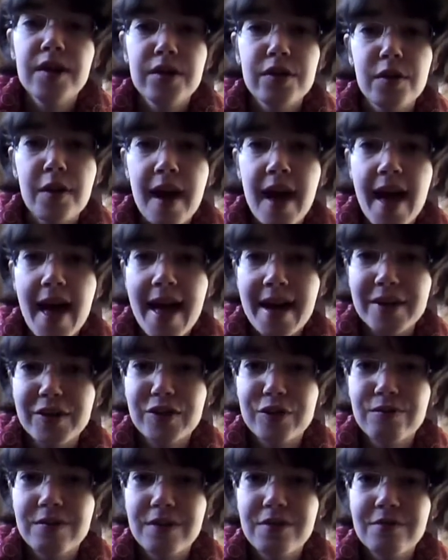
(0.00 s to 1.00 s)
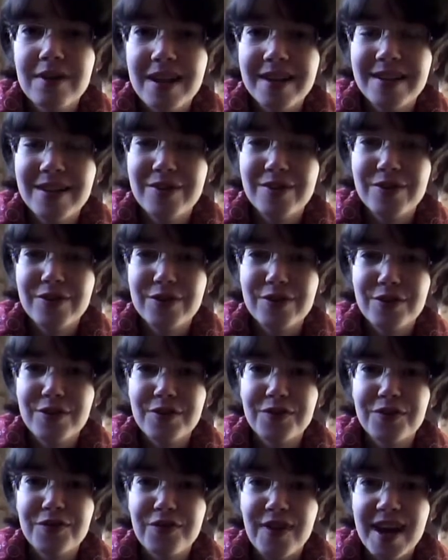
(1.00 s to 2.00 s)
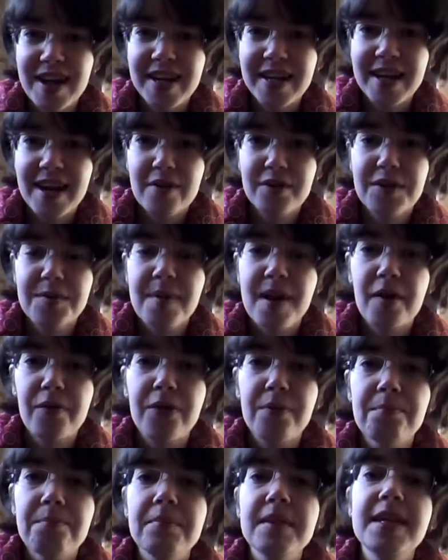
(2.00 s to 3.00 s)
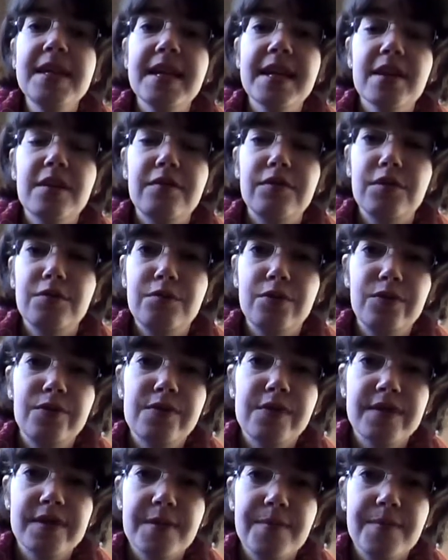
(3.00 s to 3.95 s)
you are actually ready to start finding out about the meaning of the runes.